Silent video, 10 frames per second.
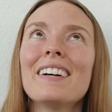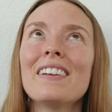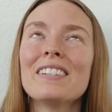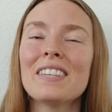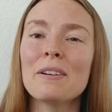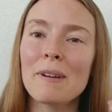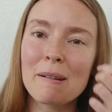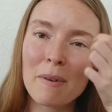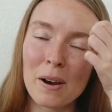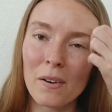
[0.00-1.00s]
colors of the
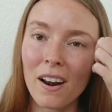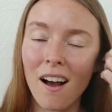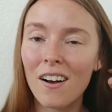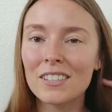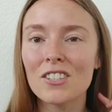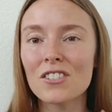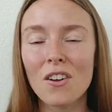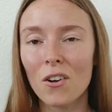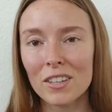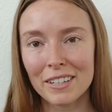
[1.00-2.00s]
rainbow and just
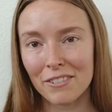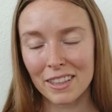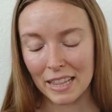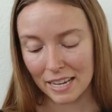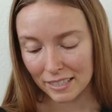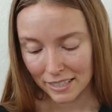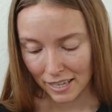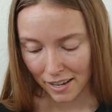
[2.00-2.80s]
all the different things.